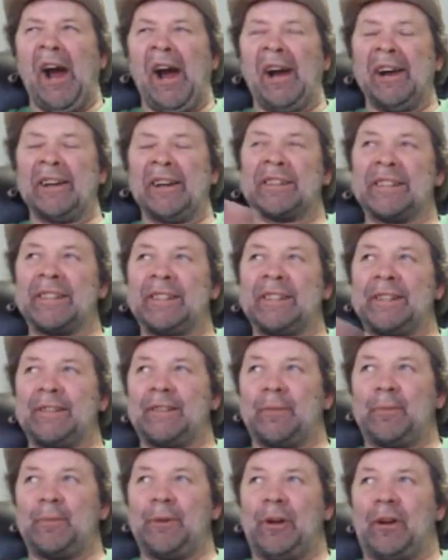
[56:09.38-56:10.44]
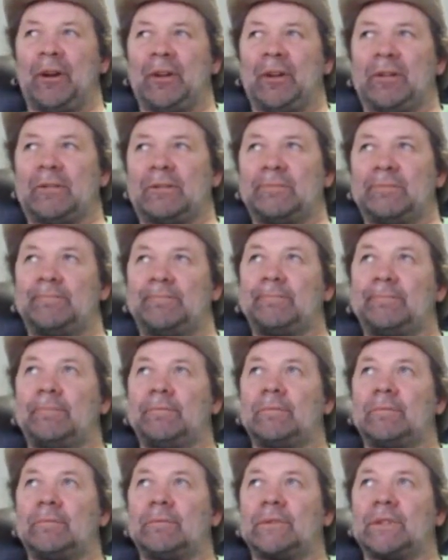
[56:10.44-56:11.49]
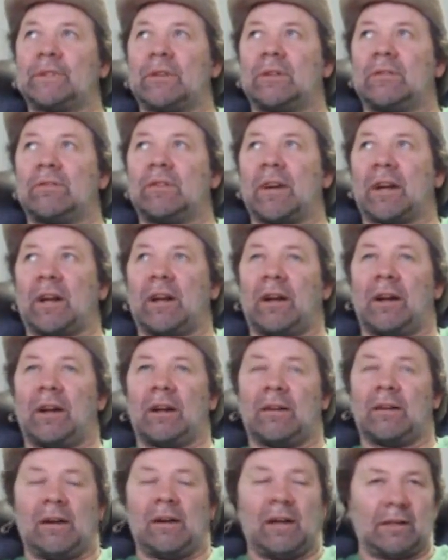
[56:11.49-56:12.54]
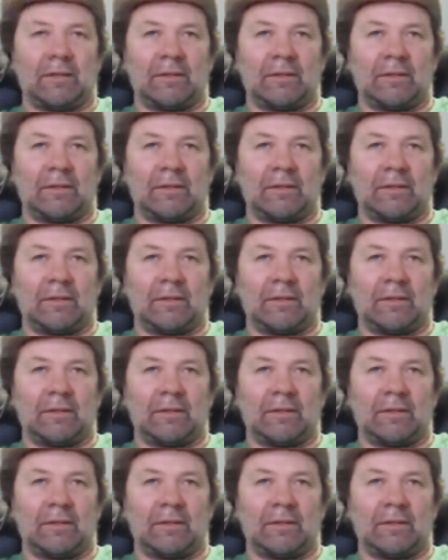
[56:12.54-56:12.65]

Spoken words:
She hear me on it. It's only freaking 9 o'clock.